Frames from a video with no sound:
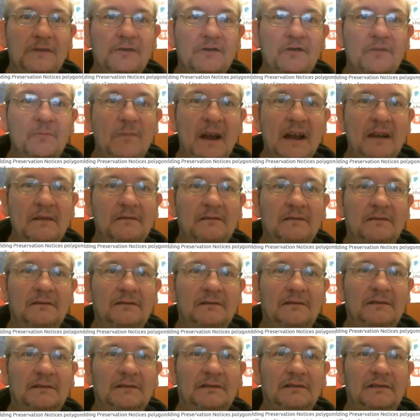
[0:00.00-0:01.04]
out,
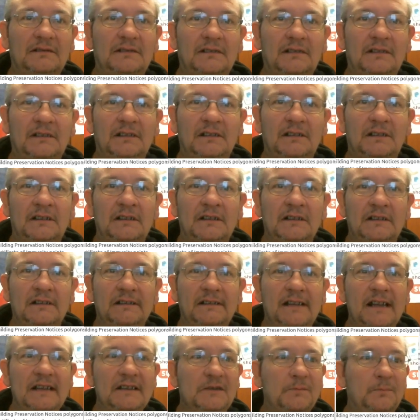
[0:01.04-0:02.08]

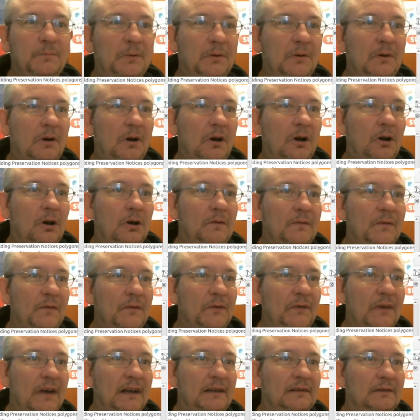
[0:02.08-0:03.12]
let's put on
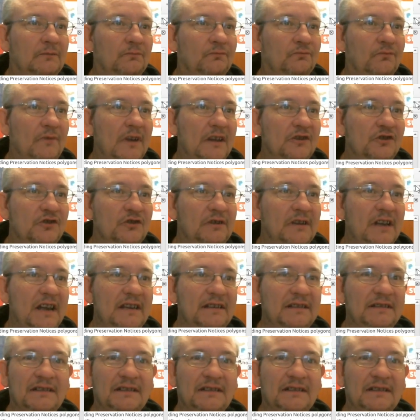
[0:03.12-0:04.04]
that rich list.